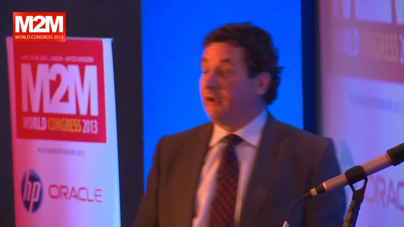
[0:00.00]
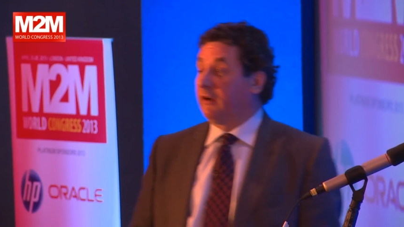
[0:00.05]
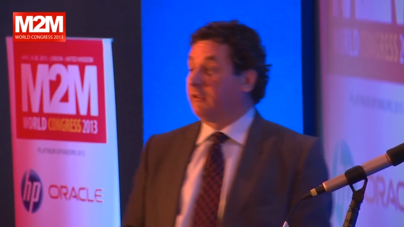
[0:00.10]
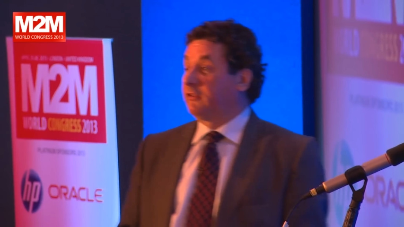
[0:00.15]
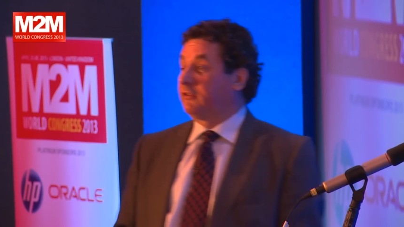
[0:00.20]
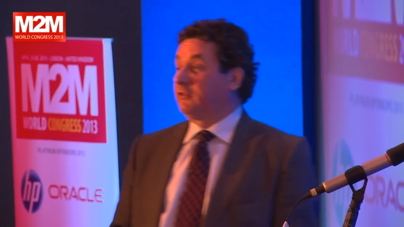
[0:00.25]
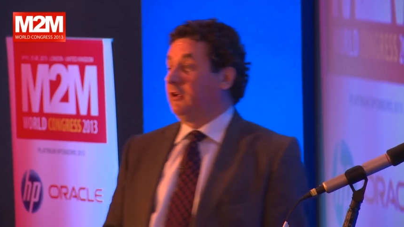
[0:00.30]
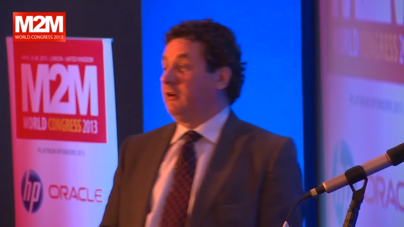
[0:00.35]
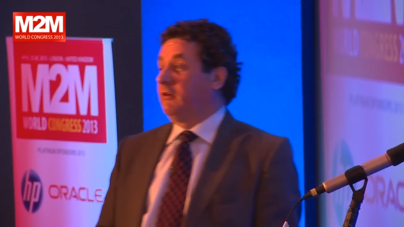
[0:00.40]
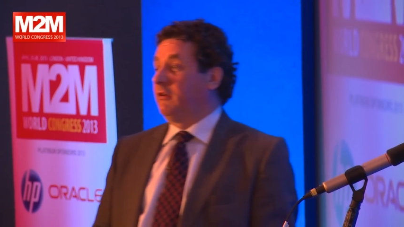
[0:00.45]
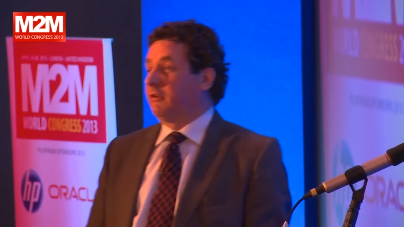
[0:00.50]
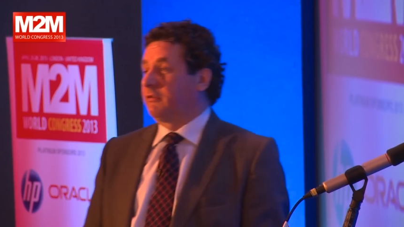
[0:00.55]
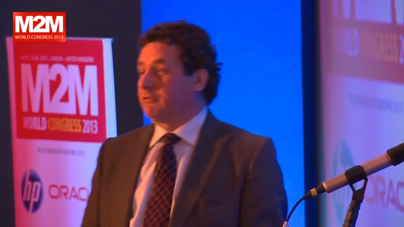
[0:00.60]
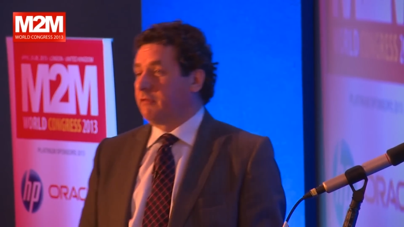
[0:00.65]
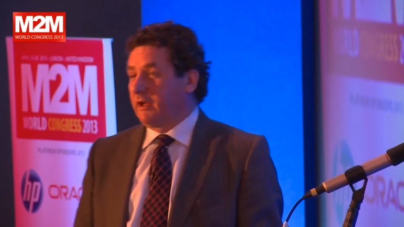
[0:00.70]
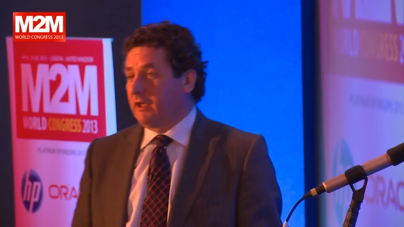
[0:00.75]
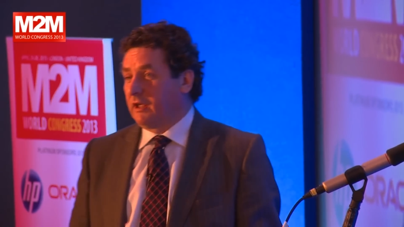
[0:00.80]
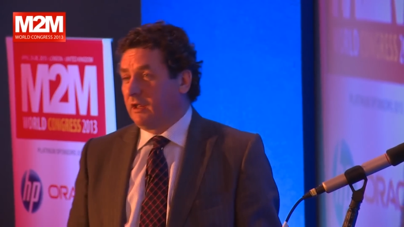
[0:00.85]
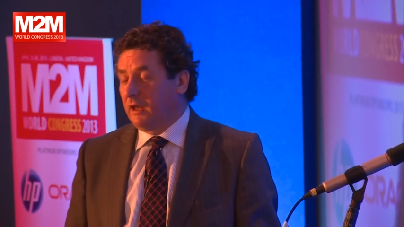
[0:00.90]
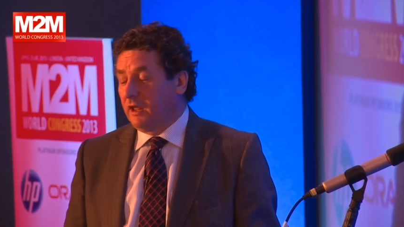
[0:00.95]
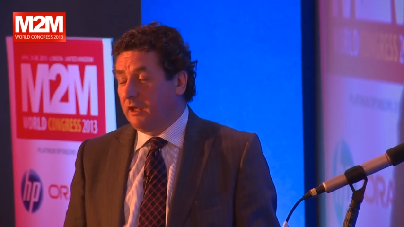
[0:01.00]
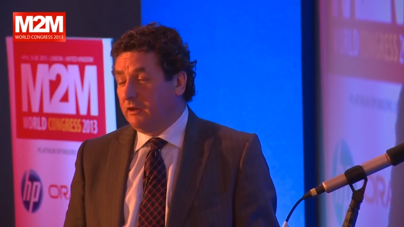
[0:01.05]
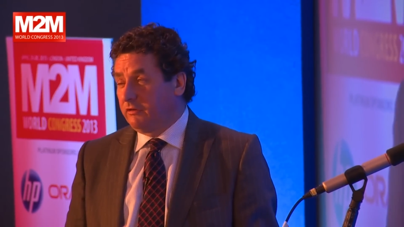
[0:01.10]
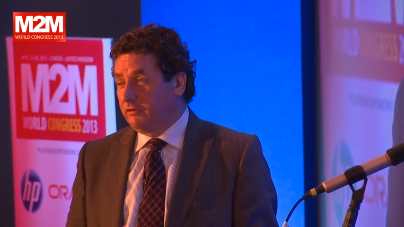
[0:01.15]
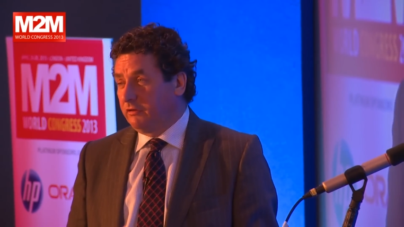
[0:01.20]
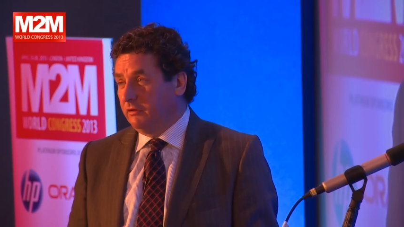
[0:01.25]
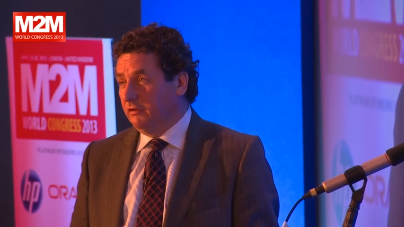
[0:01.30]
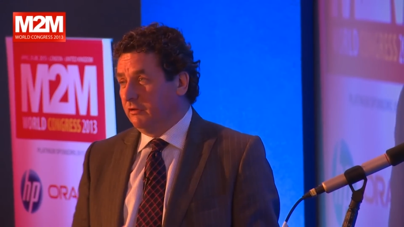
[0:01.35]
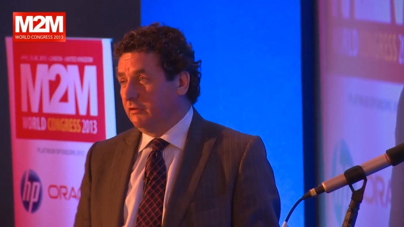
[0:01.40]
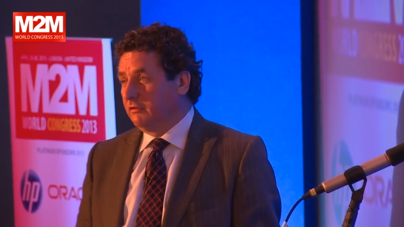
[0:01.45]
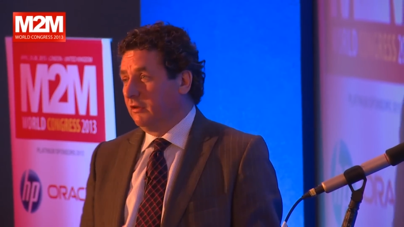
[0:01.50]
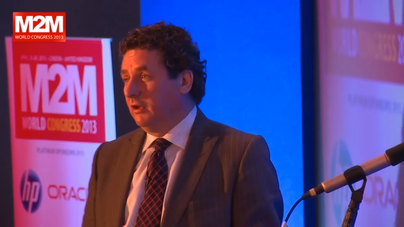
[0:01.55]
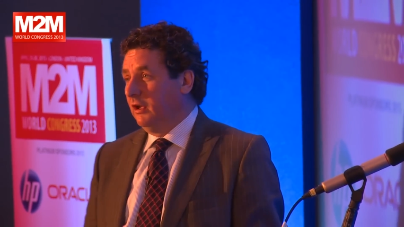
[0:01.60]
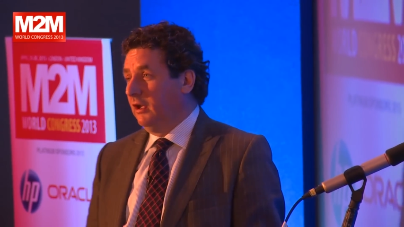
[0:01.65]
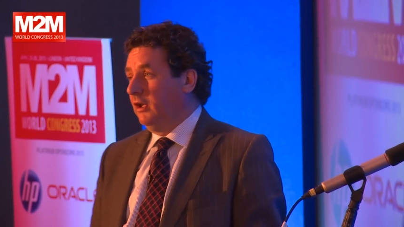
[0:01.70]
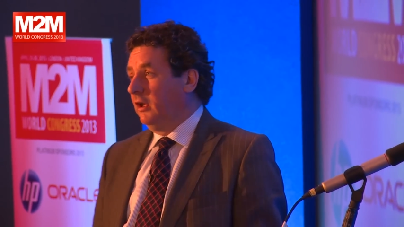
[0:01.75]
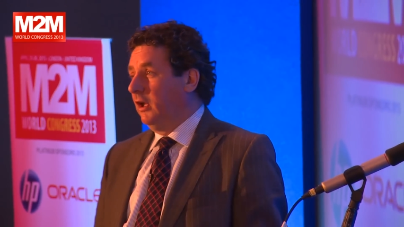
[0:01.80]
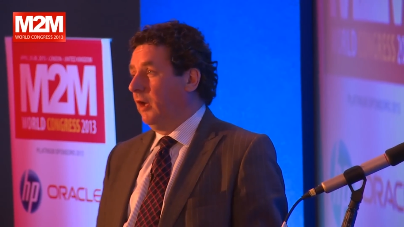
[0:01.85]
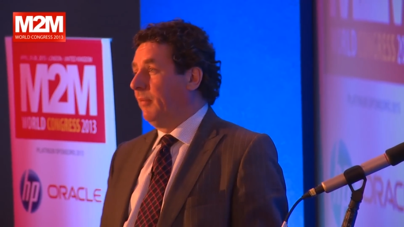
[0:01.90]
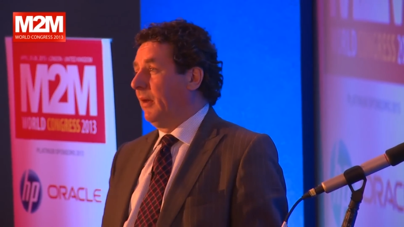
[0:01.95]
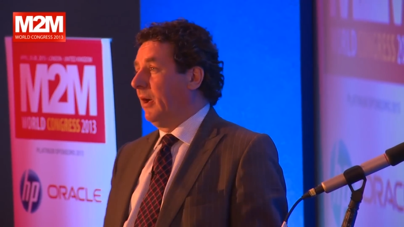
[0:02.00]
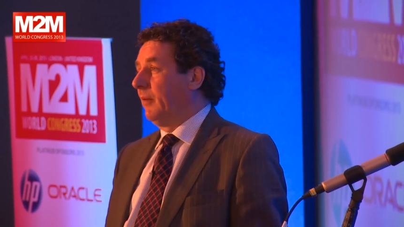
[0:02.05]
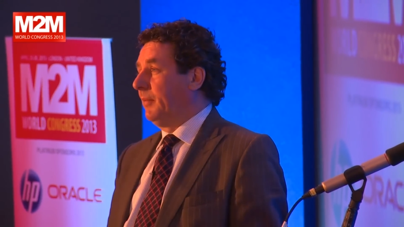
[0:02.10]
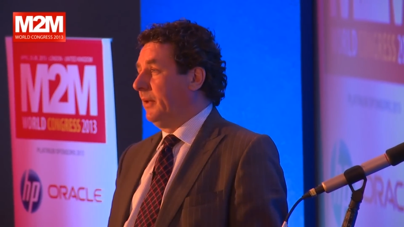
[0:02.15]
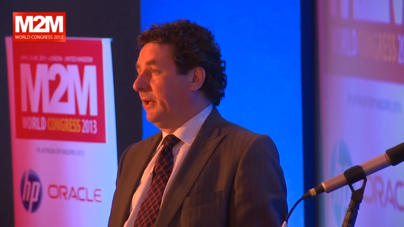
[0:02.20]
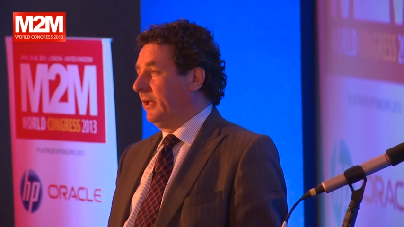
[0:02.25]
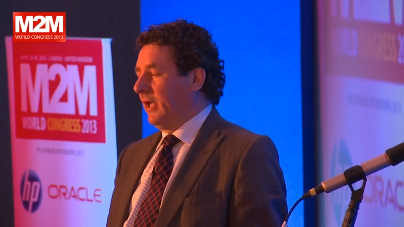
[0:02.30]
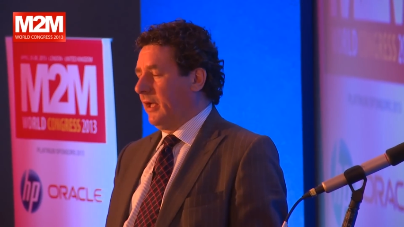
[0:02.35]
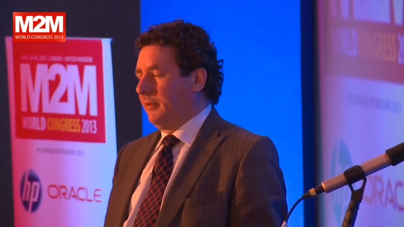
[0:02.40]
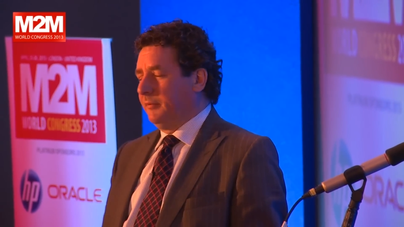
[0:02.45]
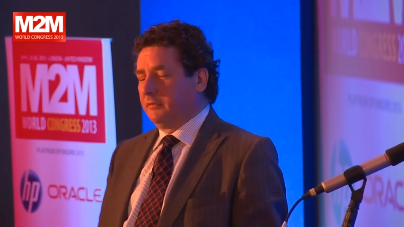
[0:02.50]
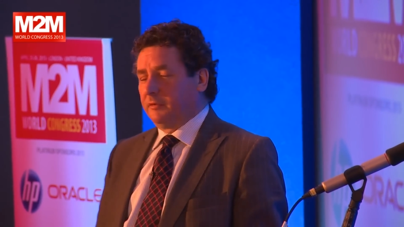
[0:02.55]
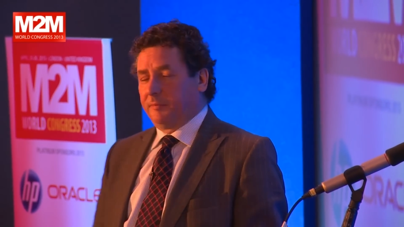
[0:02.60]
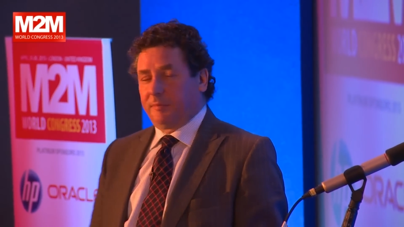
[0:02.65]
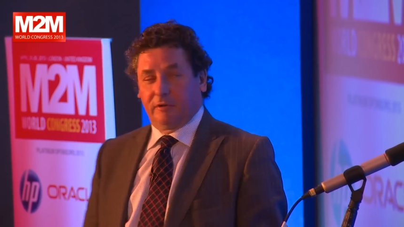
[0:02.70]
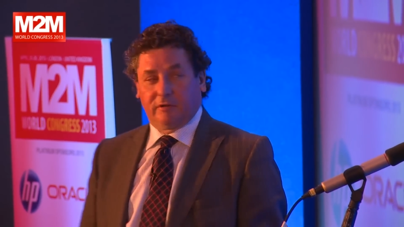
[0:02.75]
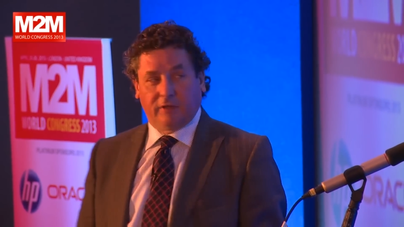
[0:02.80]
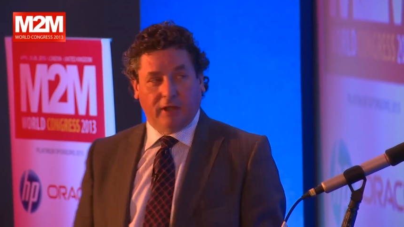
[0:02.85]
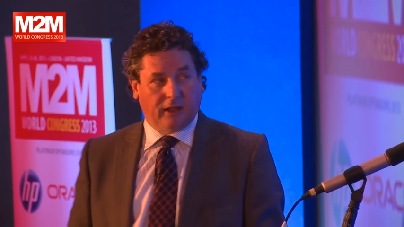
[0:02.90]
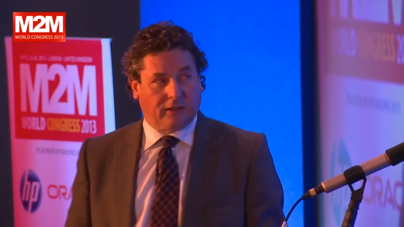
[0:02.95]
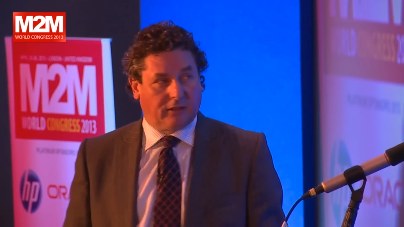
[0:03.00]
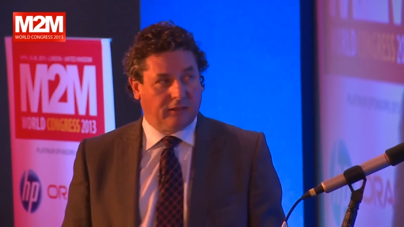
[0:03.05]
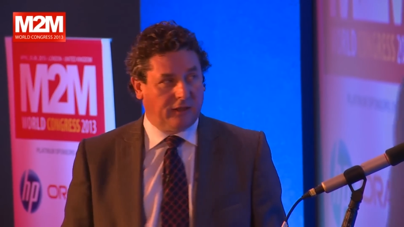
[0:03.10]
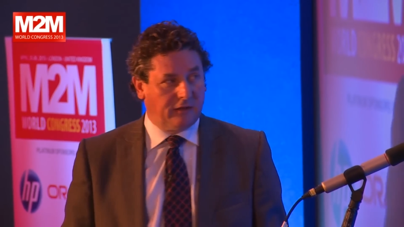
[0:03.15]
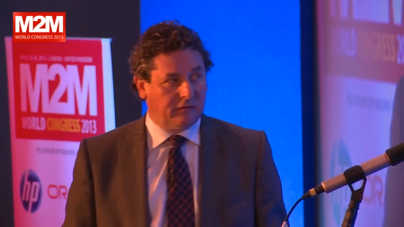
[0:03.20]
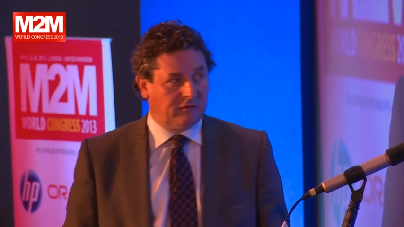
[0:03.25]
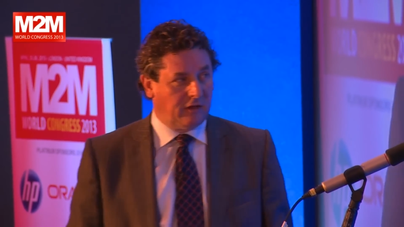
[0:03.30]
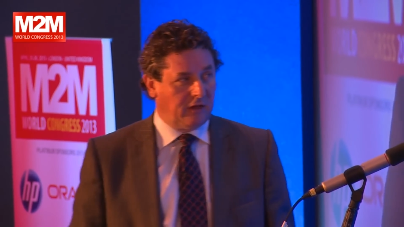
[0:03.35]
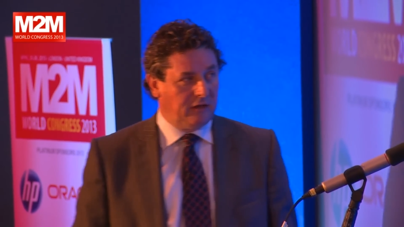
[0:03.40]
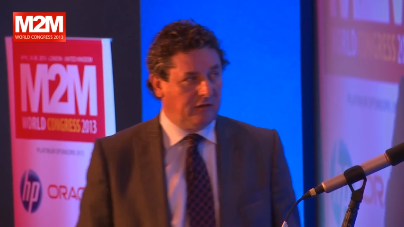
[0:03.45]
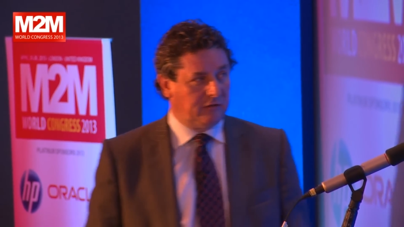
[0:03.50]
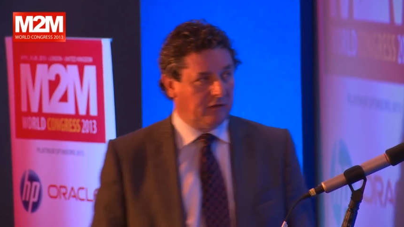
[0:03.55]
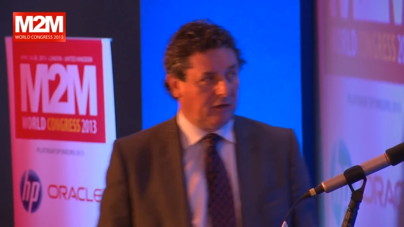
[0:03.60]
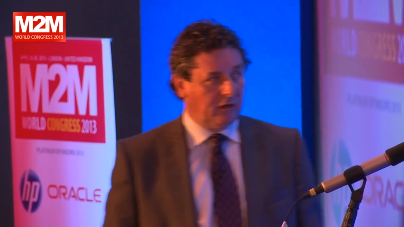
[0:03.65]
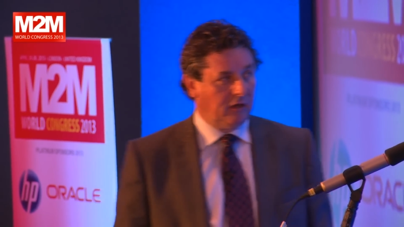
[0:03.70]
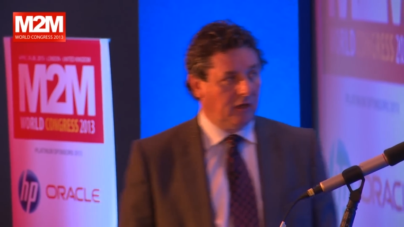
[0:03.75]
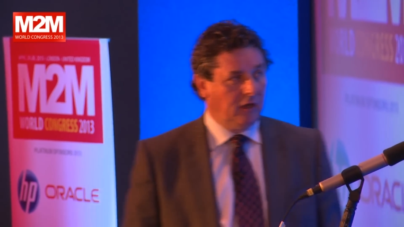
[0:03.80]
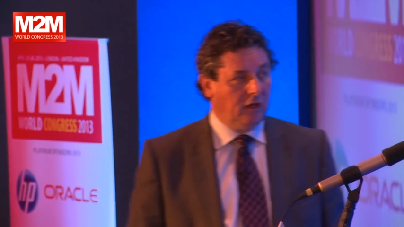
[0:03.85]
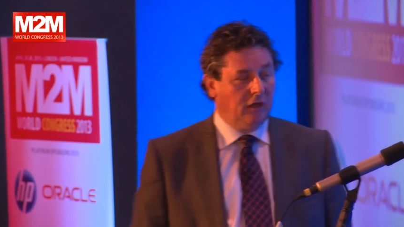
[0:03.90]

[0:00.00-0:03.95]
there are serious regulations about being able to protect that data.